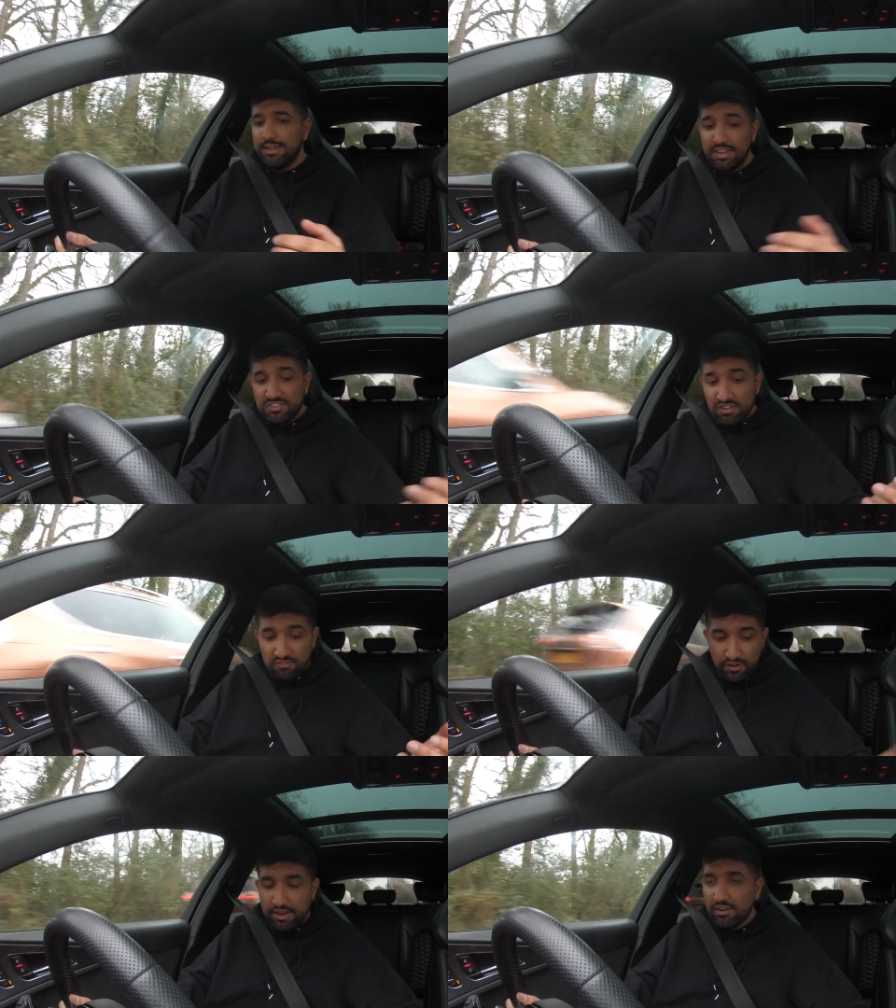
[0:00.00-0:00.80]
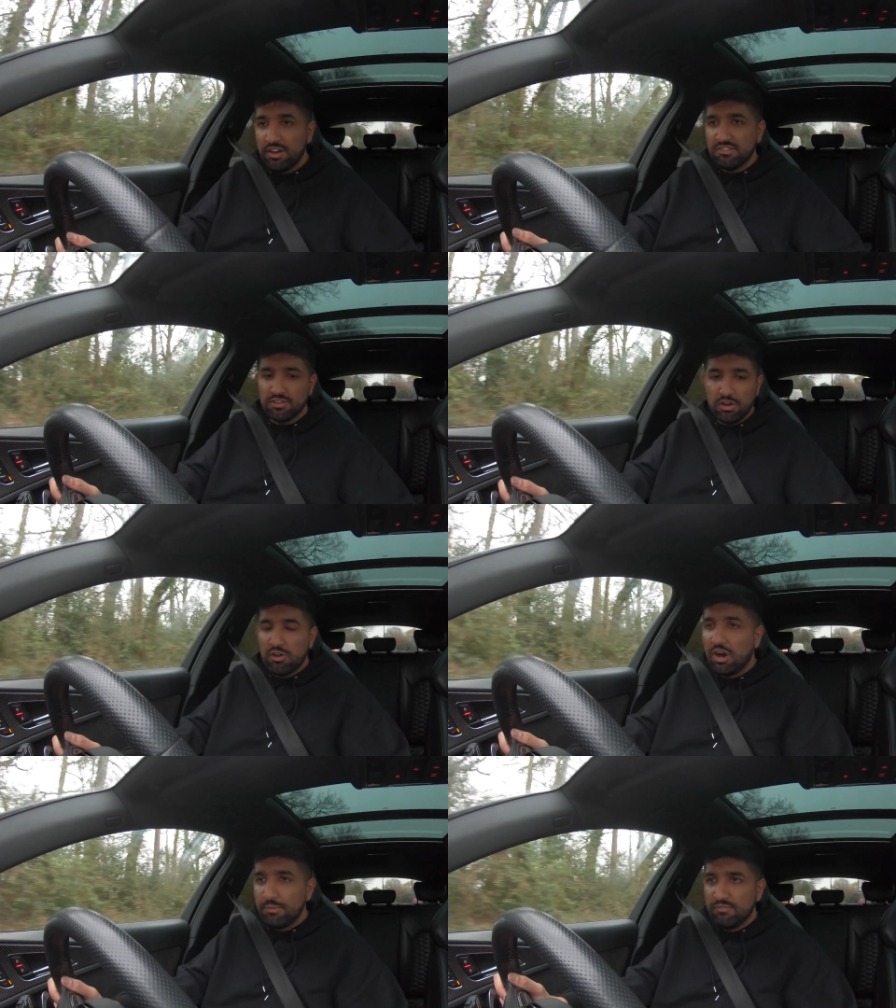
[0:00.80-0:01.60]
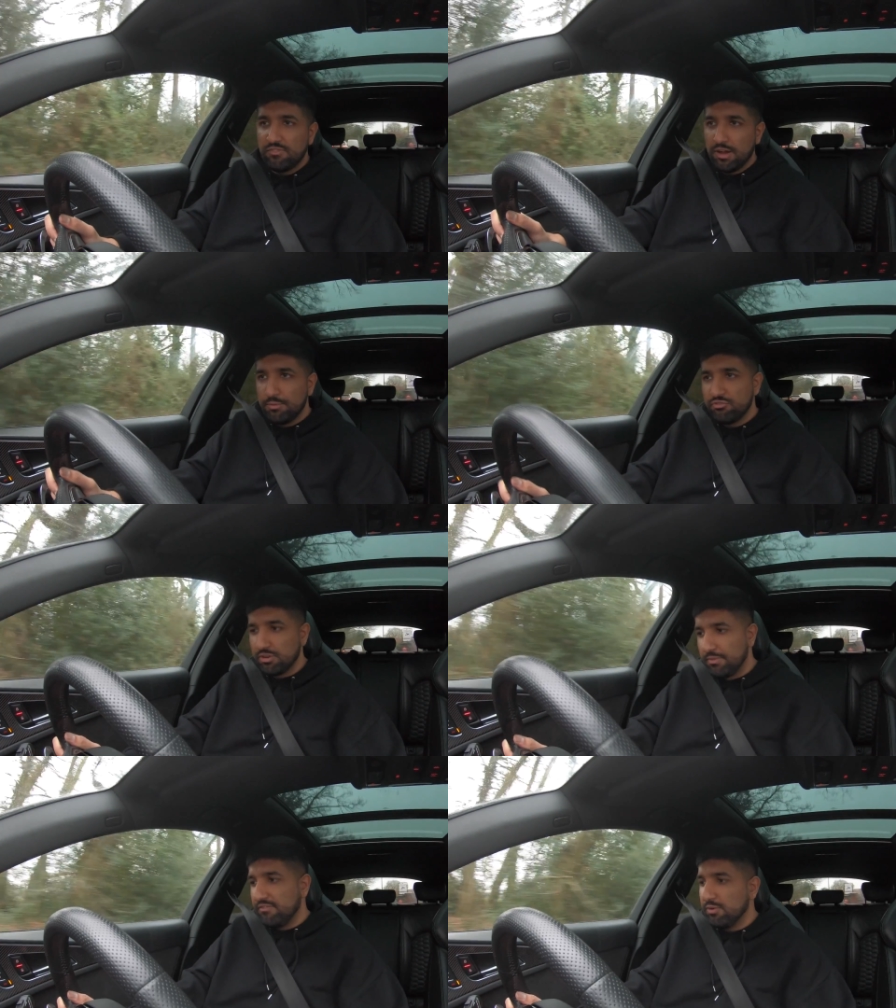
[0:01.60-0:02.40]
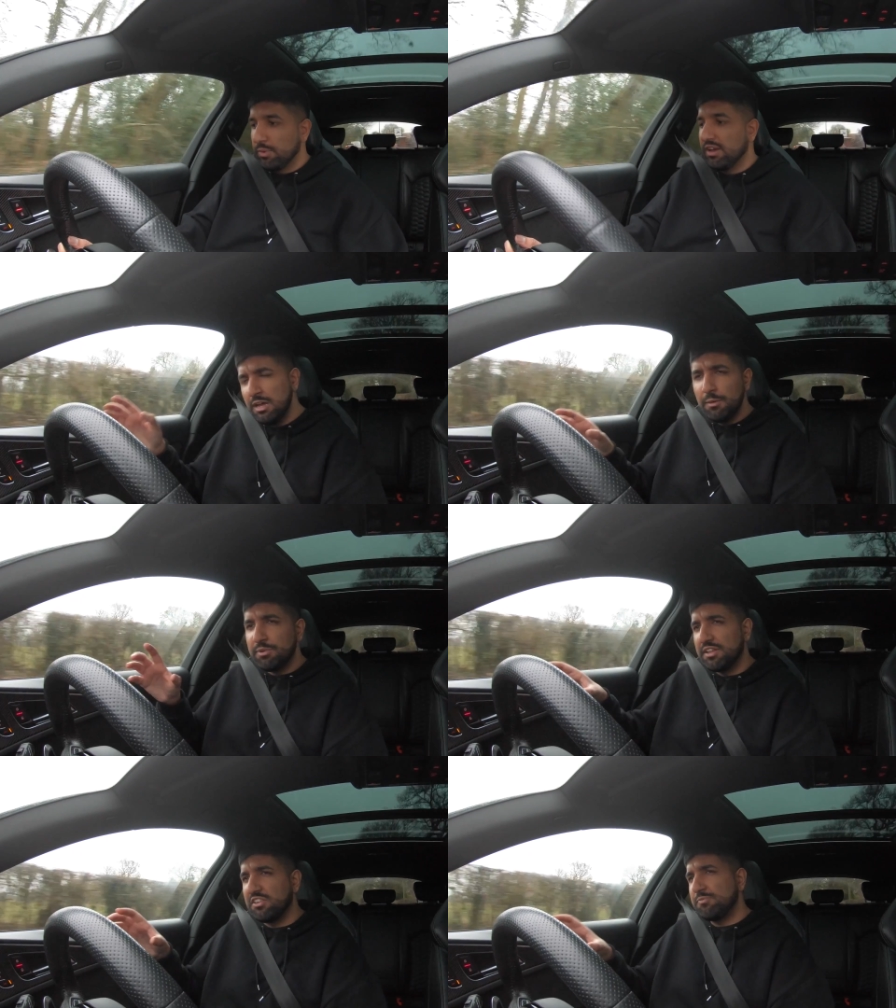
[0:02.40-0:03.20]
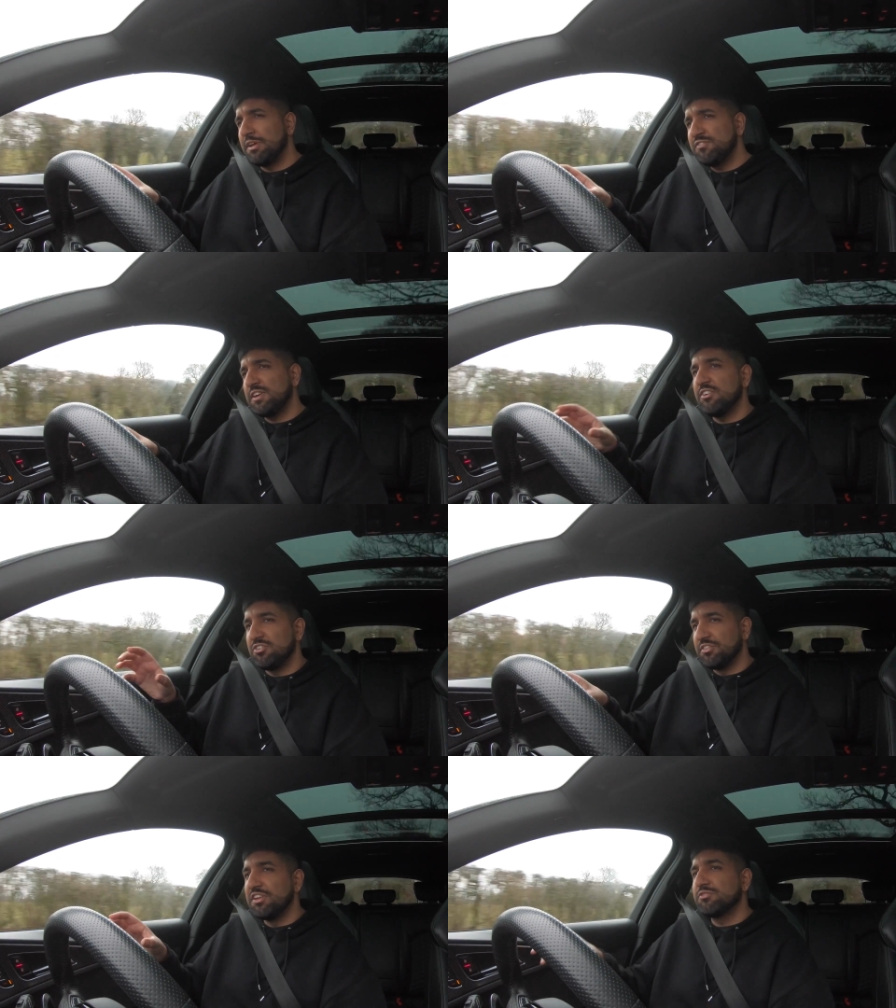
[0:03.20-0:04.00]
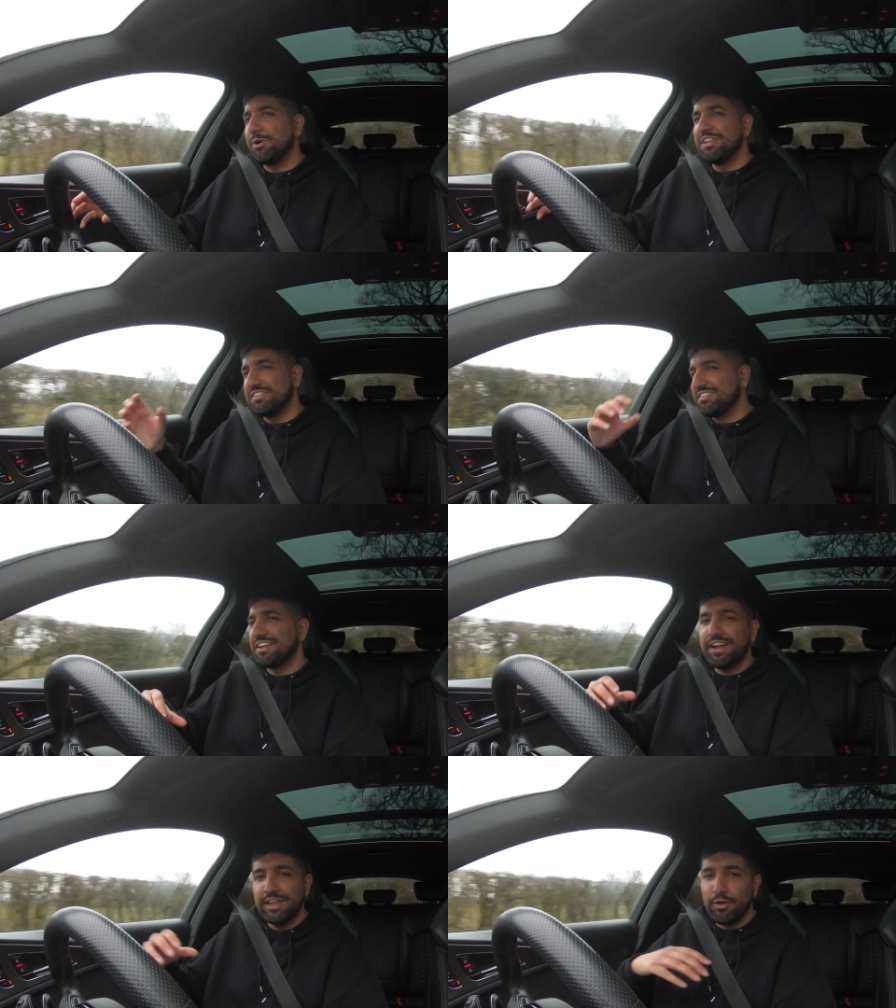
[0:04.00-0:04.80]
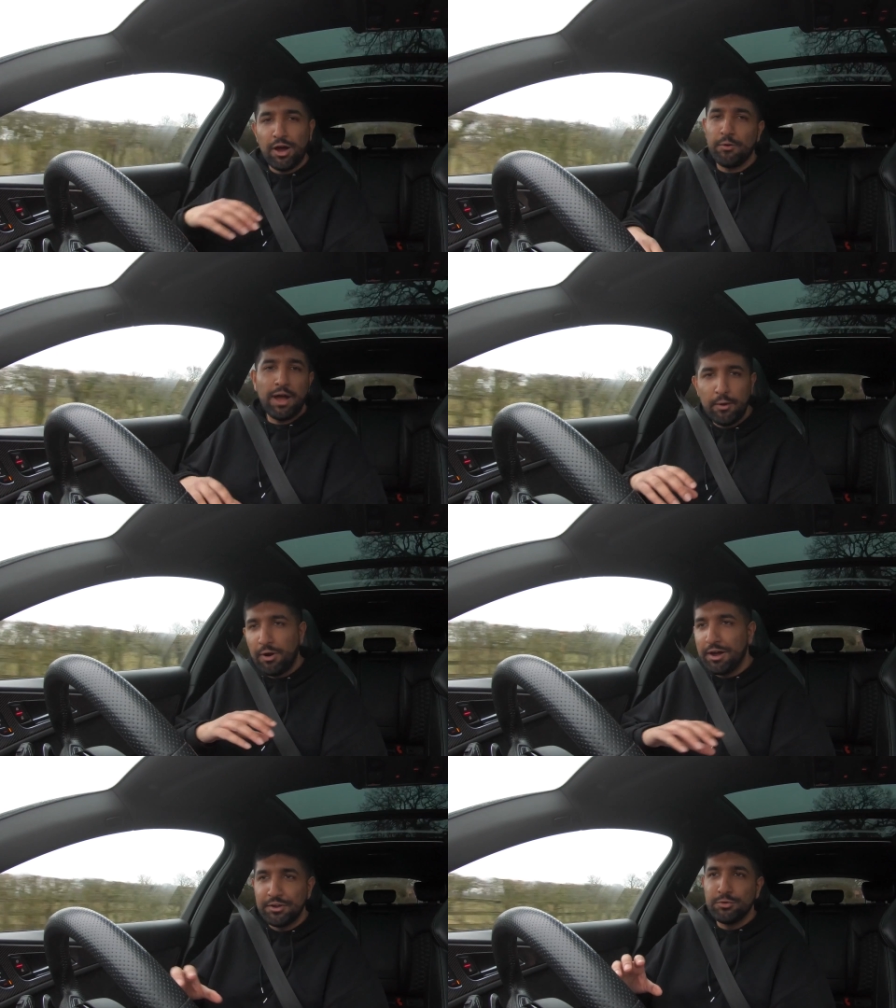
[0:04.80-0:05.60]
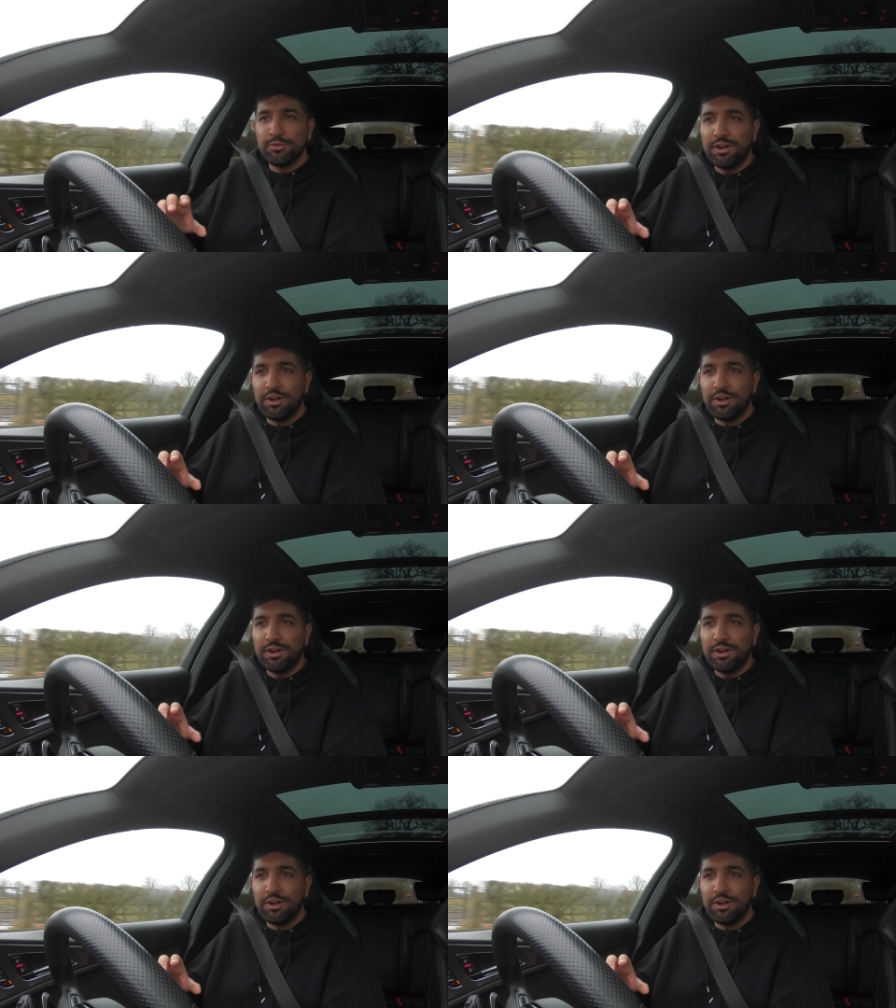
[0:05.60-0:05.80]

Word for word: it's still very nice they got carbon fiber trim everywhere but yeah the specification on this one is exactly how, how i do an